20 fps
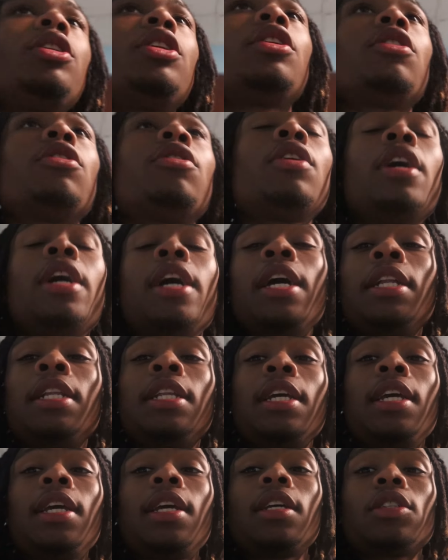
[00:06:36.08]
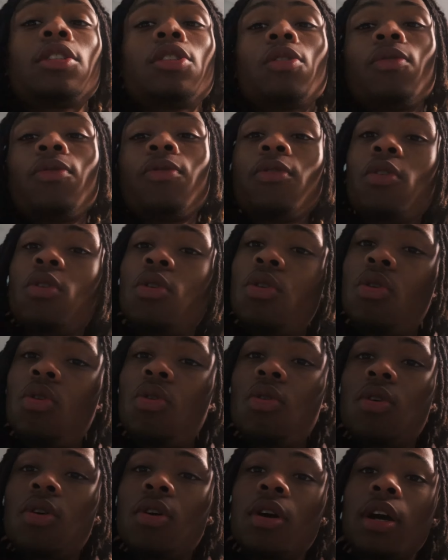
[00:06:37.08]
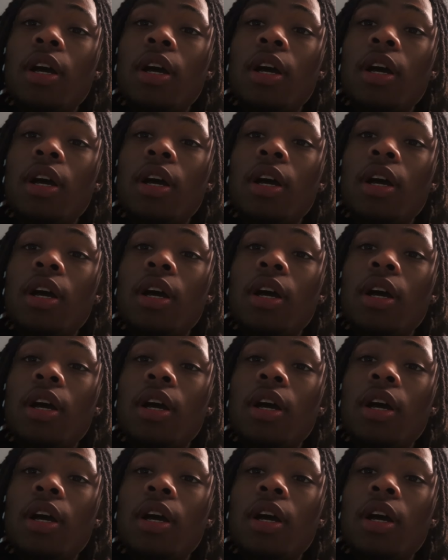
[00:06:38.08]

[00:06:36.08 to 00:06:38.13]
chill, then getting some food,